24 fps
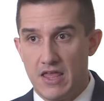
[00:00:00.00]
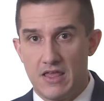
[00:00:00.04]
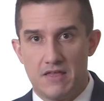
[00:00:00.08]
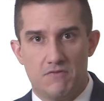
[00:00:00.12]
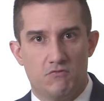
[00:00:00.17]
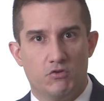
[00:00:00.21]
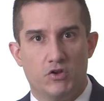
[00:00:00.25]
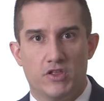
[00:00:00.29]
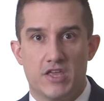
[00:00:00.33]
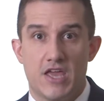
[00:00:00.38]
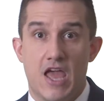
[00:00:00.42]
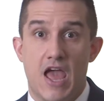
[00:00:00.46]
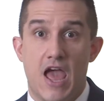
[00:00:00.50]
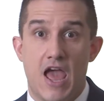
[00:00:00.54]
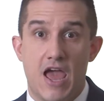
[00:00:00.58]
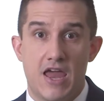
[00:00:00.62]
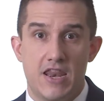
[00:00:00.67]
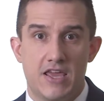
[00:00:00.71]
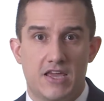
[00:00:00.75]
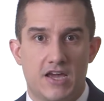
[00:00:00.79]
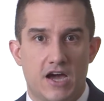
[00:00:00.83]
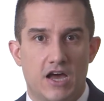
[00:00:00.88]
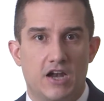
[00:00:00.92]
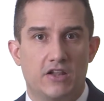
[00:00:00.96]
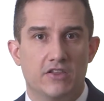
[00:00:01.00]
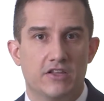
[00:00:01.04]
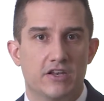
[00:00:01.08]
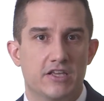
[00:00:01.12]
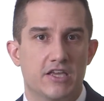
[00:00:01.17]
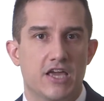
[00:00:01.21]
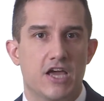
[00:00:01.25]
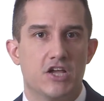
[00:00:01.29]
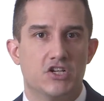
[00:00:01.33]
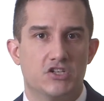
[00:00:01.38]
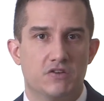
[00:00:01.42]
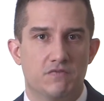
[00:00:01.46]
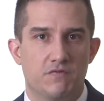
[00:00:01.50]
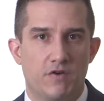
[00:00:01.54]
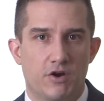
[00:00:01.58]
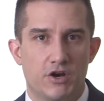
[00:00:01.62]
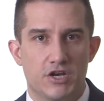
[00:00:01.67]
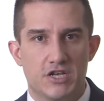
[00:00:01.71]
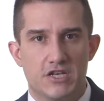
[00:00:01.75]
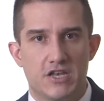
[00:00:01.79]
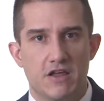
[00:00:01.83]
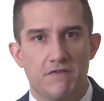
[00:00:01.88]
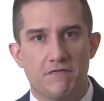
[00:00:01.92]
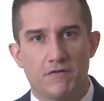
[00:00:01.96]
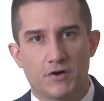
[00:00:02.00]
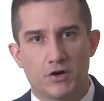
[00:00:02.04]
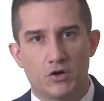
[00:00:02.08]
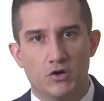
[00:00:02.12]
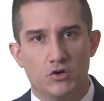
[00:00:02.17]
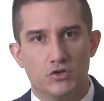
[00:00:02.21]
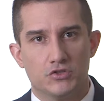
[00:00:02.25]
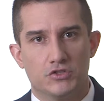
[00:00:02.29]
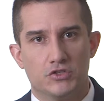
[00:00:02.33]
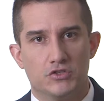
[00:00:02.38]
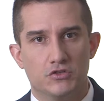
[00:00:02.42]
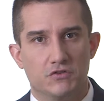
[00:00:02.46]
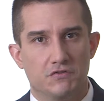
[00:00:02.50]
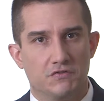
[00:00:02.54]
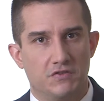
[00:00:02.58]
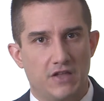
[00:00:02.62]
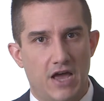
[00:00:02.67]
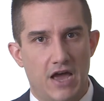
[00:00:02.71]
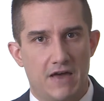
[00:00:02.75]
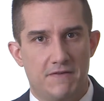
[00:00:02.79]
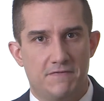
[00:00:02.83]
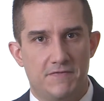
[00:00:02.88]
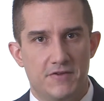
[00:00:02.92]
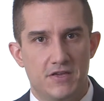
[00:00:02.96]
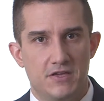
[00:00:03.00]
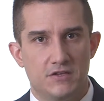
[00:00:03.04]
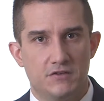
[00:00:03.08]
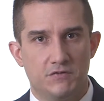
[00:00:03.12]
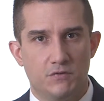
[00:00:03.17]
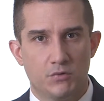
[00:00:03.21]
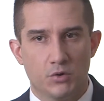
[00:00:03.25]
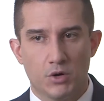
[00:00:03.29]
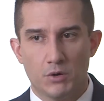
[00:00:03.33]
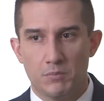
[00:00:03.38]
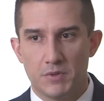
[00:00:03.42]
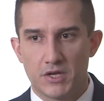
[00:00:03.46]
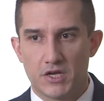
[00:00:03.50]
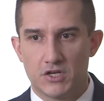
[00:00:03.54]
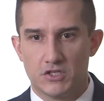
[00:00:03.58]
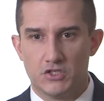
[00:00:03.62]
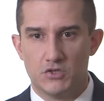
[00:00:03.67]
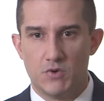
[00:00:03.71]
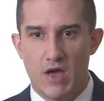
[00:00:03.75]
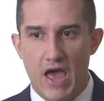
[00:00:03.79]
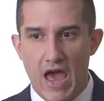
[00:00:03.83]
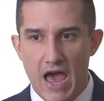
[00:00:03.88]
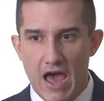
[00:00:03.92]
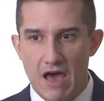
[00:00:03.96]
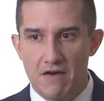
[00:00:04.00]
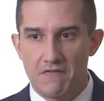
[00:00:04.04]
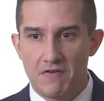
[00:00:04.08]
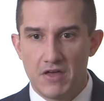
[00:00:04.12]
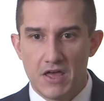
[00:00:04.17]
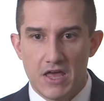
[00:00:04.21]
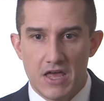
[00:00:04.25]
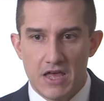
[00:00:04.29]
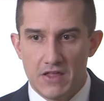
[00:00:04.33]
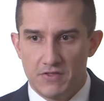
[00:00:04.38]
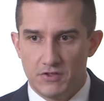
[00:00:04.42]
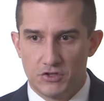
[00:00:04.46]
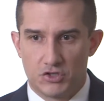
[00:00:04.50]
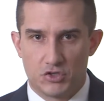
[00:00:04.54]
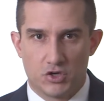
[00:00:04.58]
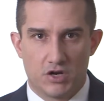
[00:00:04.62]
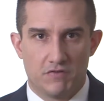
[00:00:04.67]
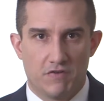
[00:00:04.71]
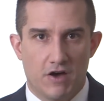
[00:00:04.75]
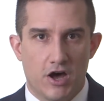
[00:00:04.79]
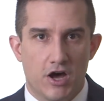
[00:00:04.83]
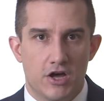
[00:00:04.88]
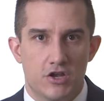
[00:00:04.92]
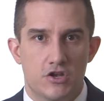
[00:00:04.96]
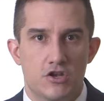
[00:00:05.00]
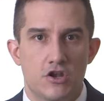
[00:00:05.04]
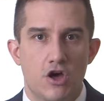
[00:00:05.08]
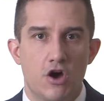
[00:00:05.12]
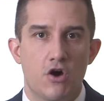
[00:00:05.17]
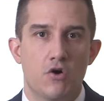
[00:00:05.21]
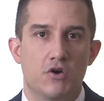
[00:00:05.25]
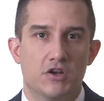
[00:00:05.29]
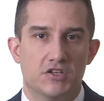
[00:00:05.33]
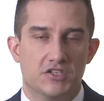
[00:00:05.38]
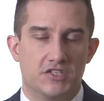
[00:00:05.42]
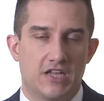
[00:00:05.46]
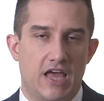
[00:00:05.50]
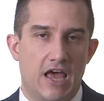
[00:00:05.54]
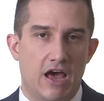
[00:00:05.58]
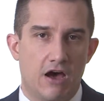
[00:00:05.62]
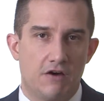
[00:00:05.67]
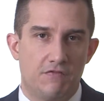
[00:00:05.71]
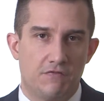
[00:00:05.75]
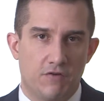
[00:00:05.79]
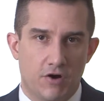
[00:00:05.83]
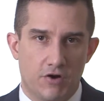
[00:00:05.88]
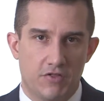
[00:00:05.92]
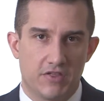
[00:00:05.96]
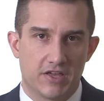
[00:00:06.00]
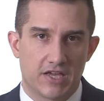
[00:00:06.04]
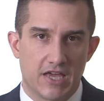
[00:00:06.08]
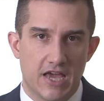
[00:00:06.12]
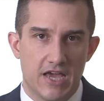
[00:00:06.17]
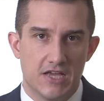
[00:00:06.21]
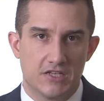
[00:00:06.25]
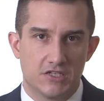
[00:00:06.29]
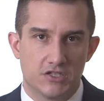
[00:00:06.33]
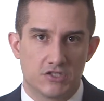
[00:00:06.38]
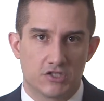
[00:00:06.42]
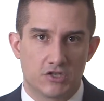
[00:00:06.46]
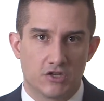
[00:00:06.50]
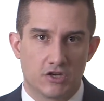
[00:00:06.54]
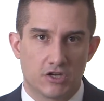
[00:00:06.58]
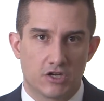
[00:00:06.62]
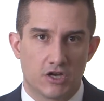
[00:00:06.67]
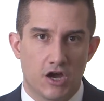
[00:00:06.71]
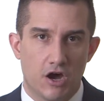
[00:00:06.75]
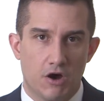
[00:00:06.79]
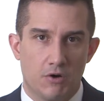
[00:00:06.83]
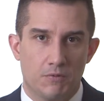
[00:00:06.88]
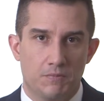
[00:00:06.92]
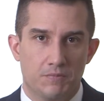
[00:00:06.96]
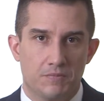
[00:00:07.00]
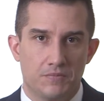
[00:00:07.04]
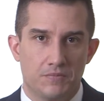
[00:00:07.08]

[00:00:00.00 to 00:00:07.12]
really any kind of litigation, very difficult to do flat fees for because you have this sort of unknown as to how far the case is going to go.